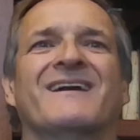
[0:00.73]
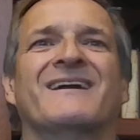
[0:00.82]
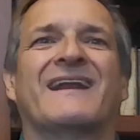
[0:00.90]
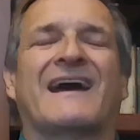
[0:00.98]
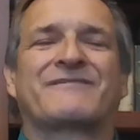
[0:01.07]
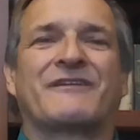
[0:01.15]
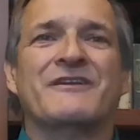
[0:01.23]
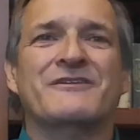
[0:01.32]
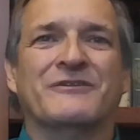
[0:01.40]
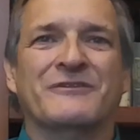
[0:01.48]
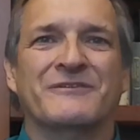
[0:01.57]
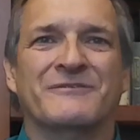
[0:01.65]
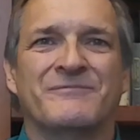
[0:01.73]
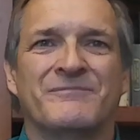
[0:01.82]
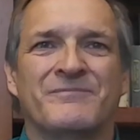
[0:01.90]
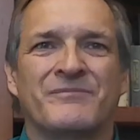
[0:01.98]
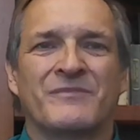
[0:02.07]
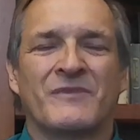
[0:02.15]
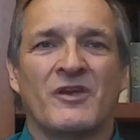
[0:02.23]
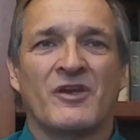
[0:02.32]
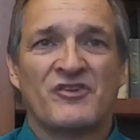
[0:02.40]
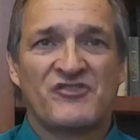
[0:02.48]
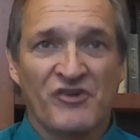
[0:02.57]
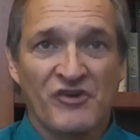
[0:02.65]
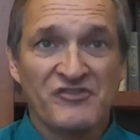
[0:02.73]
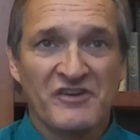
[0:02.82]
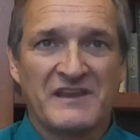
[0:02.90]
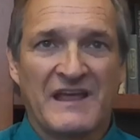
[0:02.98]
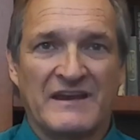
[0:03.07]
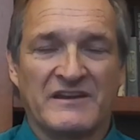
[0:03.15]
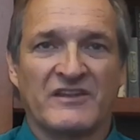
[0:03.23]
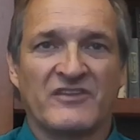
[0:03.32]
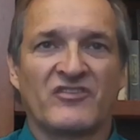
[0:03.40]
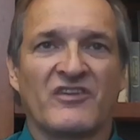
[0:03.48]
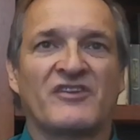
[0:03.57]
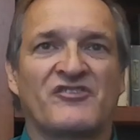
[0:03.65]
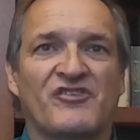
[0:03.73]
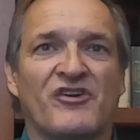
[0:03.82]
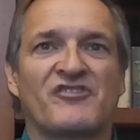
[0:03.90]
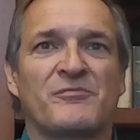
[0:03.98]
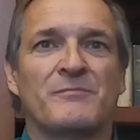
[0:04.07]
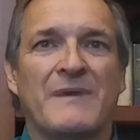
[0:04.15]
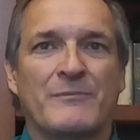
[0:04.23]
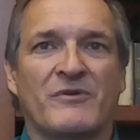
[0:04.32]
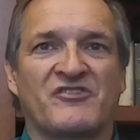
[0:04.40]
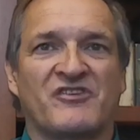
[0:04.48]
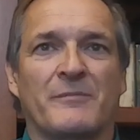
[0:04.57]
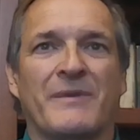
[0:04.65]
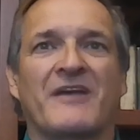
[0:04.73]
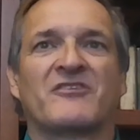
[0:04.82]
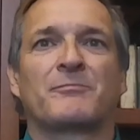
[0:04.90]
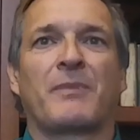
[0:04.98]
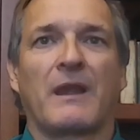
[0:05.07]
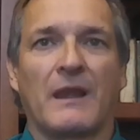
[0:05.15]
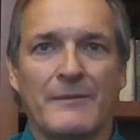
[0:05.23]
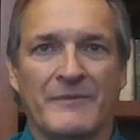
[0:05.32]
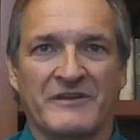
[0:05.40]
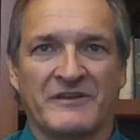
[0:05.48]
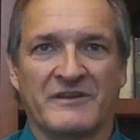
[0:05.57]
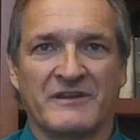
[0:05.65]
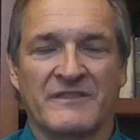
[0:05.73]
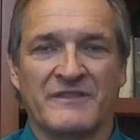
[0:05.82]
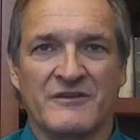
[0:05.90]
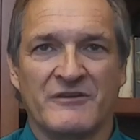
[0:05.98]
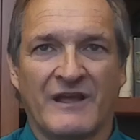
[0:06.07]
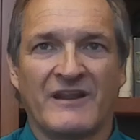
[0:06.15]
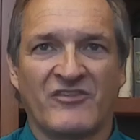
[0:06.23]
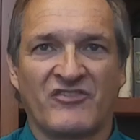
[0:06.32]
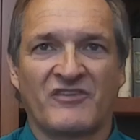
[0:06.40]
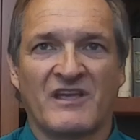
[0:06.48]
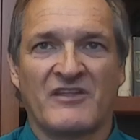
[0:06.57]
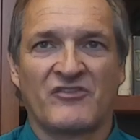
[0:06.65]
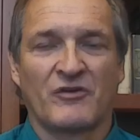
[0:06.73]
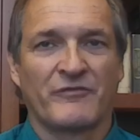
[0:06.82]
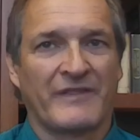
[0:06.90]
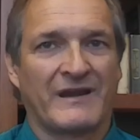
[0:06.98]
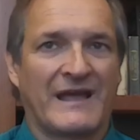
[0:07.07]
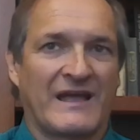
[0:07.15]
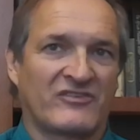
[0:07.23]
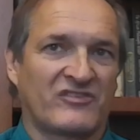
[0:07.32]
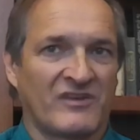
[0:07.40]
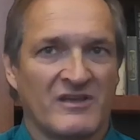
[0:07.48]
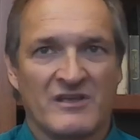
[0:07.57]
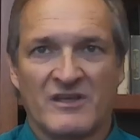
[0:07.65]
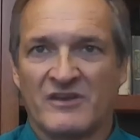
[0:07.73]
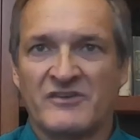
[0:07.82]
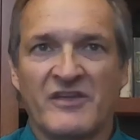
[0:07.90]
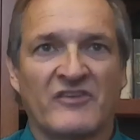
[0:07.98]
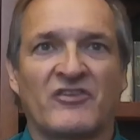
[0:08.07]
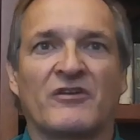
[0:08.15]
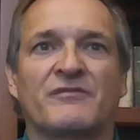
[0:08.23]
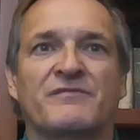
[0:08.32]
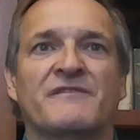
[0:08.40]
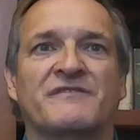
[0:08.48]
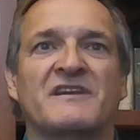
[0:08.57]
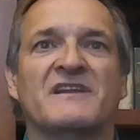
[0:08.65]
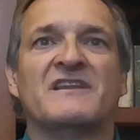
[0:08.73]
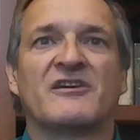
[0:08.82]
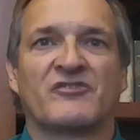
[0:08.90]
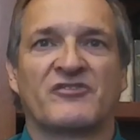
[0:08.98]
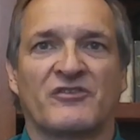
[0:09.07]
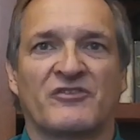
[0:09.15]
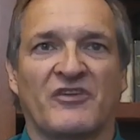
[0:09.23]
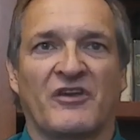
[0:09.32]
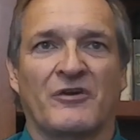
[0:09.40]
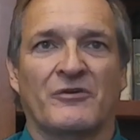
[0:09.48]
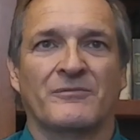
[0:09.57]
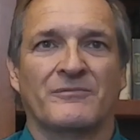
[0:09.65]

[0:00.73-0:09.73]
Good afternoon. Church attendance and church membership has plummeted in the United States over the last dozen or 15 years or so.